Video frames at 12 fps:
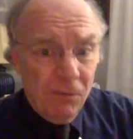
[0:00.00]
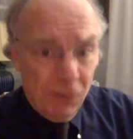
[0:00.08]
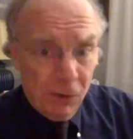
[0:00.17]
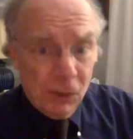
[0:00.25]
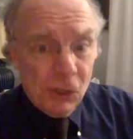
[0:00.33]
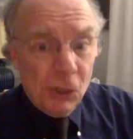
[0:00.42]

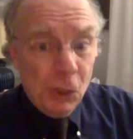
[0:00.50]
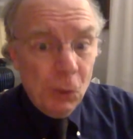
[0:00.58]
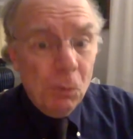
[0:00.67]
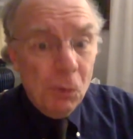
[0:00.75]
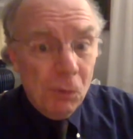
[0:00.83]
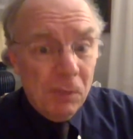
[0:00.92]
first 2
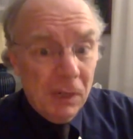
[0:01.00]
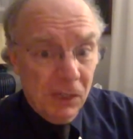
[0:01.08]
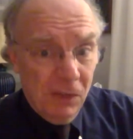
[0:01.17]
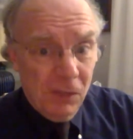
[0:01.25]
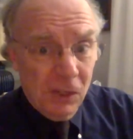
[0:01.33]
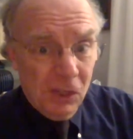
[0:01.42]
movements
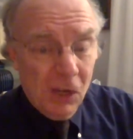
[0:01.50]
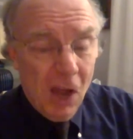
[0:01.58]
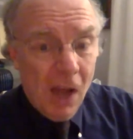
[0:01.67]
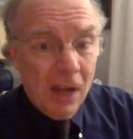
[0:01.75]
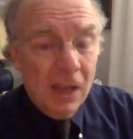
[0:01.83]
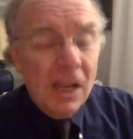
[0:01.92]
of the
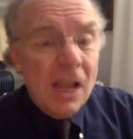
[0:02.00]
sonata.